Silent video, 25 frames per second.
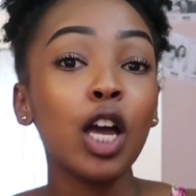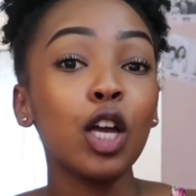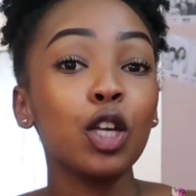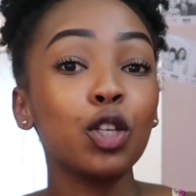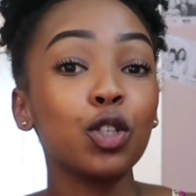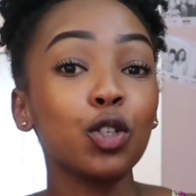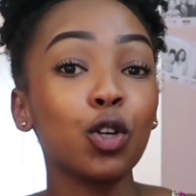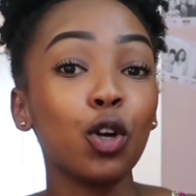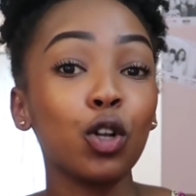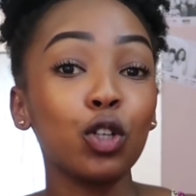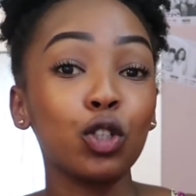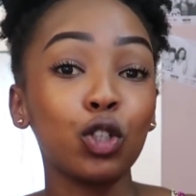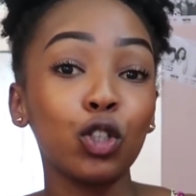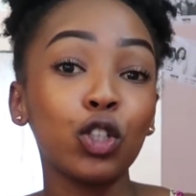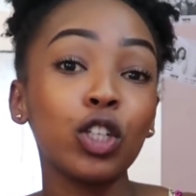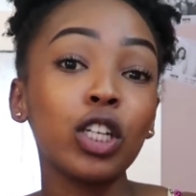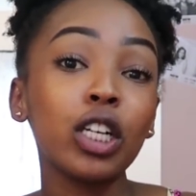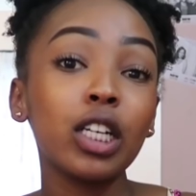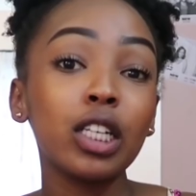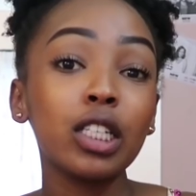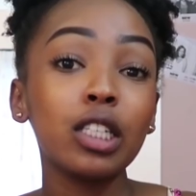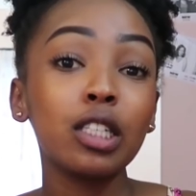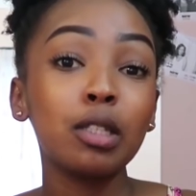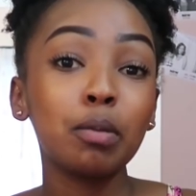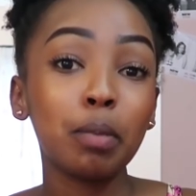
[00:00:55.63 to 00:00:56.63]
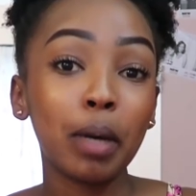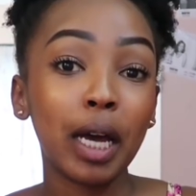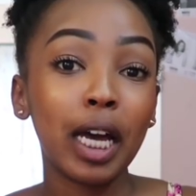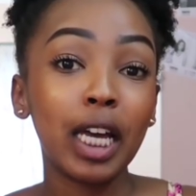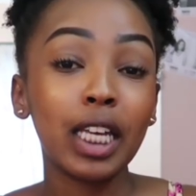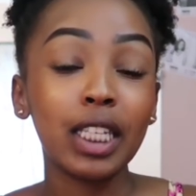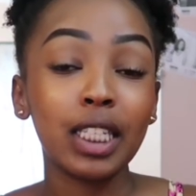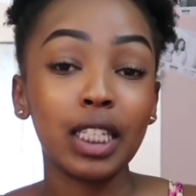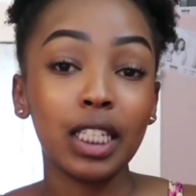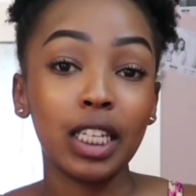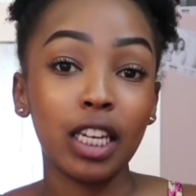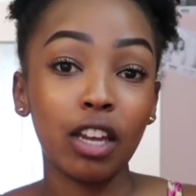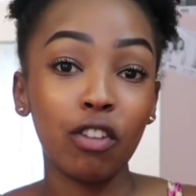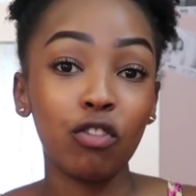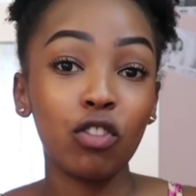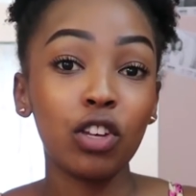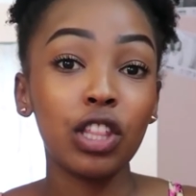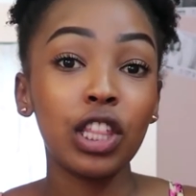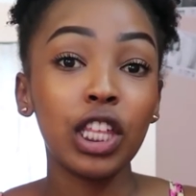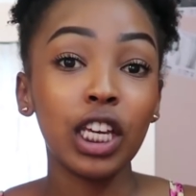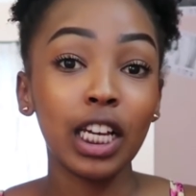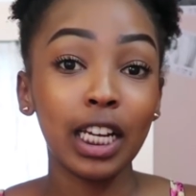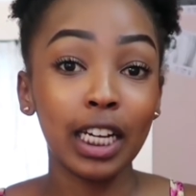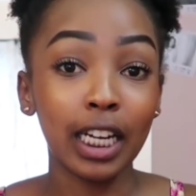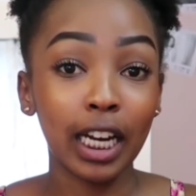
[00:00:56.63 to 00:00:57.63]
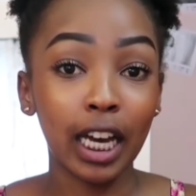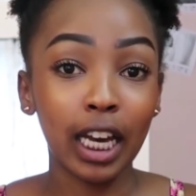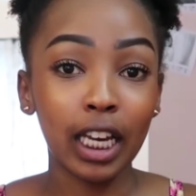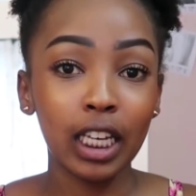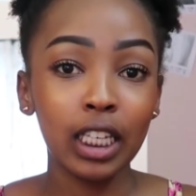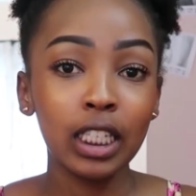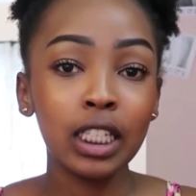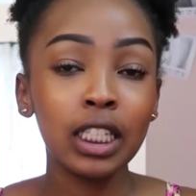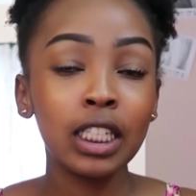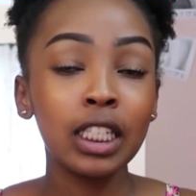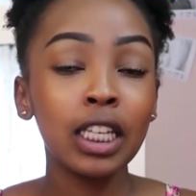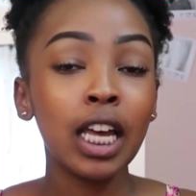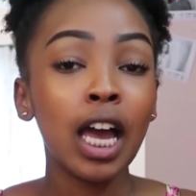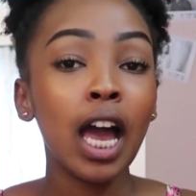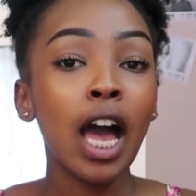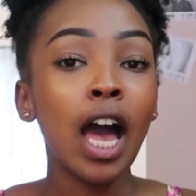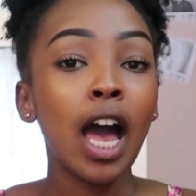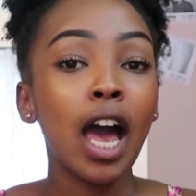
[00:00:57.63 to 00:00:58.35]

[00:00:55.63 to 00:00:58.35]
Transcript: It's called Sugar, Spice and Everything Nice.